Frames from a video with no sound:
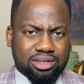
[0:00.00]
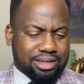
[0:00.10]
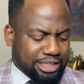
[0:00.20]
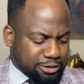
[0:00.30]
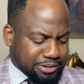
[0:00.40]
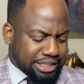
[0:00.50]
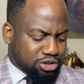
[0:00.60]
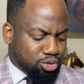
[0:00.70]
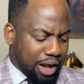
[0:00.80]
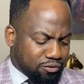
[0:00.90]
This means that
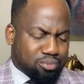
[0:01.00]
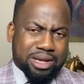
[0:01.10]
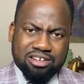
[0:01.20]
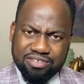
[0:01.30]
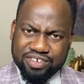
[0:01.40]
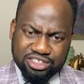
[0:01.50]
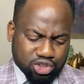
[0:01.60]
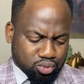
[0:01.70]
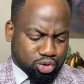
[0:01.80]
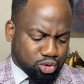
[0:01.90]
you have to make references
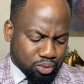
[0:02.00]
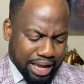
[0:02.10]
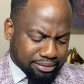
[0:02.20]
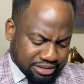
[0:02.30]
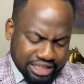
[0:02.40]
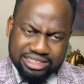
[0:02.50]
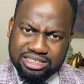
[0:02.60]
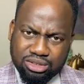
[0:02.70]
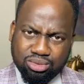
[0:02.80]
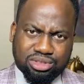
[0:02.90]
to what you know and take
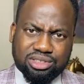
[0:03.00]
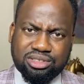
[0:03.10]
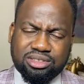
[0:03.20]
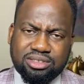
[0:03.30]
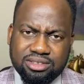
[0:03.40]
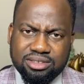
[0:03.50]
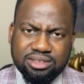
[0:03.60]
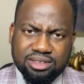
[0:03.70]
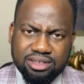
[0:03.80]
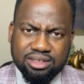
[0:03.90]
certain notes.
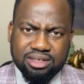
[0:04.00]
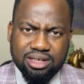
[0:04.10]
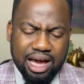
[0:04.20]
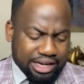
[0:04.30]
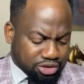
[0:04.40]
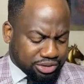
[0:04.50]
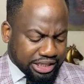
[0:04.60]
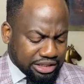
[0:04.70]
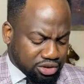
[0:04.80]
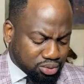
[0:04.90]
And as you're taking
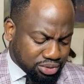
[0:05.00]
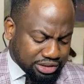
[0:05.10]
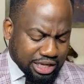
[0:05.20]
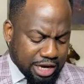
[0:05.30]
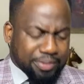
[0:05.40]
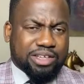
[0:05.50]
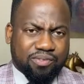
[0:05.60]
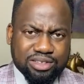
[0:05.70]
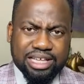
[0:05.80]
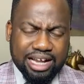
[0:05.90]
these notes, the person
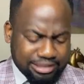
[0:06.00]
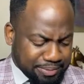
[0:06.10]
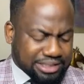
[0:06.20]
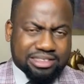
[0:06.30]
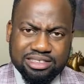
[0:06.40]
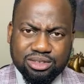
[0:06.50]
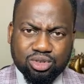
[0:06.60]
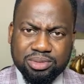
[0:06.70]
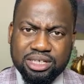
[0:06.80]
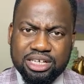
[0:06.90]
feels like, this person is listening to
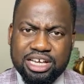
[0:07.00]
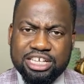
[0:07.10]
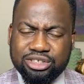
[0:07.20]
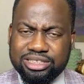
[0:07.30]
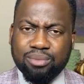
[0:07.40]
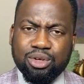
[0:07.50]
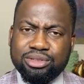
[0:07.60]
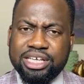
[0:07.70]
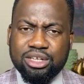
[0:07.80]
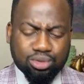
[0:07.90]
me. It's just that when you're
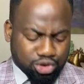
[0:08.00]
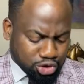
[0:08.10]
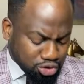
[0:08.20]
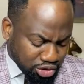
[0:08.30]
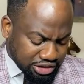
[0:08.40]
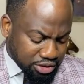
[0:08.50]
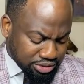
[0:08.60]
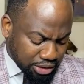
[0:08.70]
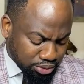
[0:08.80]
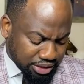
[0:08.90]
taking notes, you shouldn't just take notes
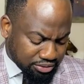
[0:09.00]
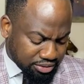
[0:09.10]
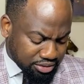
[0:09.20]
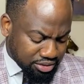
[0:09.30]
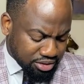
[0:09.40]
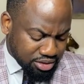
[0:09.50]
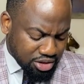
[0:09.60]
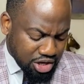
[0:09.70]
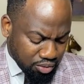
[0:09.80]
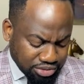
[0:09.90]
and look down.
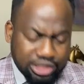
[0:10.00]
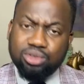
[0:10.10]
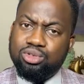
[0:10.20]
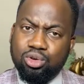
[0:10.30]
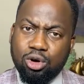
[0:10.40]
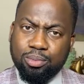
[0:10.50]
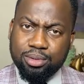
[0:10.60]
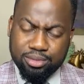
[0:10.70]
You want to take notes, look up.